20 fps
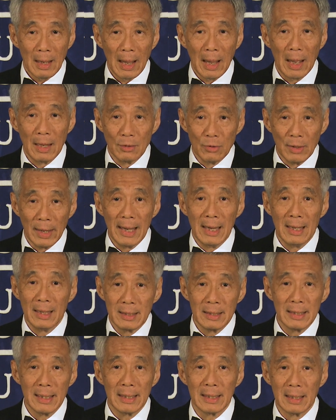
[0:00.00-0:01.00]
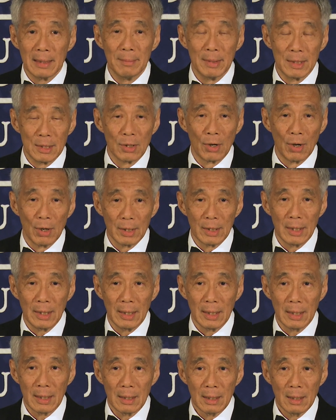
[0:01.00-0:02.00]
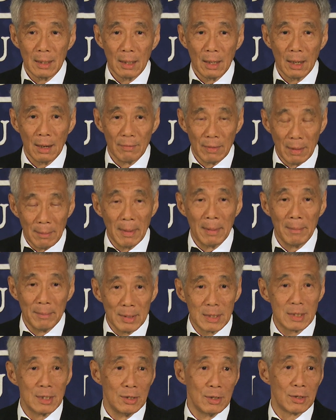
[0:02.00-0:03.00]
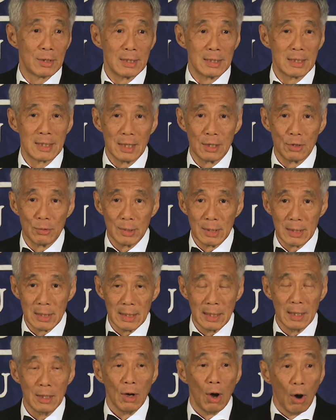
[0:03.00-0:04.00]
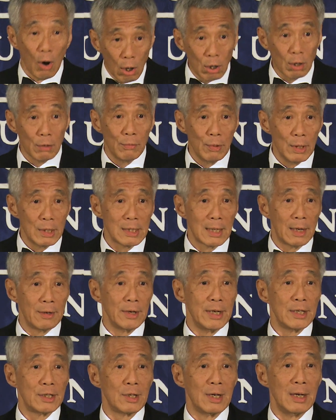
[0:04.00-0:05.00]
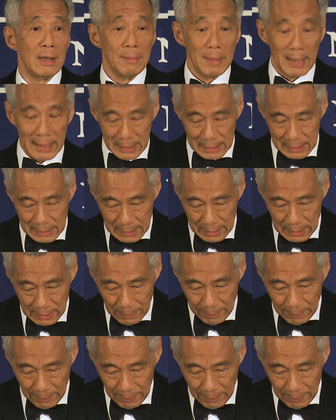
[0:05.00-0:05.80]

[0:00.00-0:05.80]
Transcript: and you alienate the majority of the members in your constituency, all of which are racially mixed.